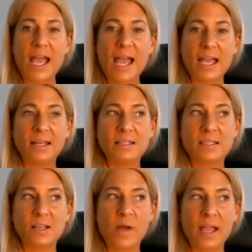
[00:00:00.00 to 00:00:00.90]
And it's
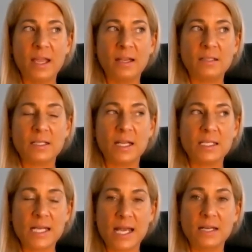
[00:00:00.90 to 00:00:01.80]
going to weigh to get
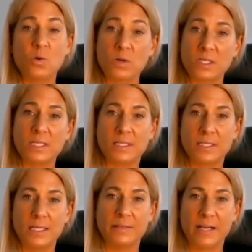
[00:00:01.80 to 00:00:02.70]
10 or
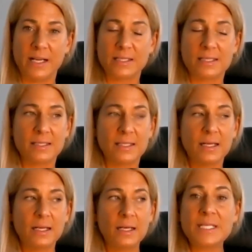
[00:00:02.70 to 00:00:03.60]
16 of us
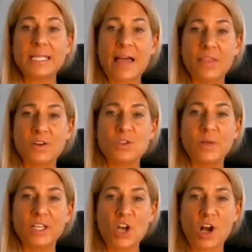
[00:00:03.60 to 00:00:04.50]
together so
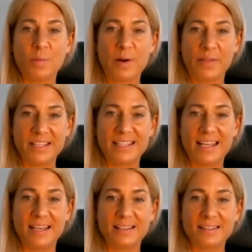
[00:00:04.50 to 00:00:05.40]
we can talk about these
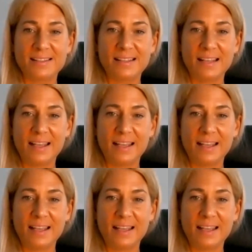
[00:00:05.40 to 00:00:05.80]
things.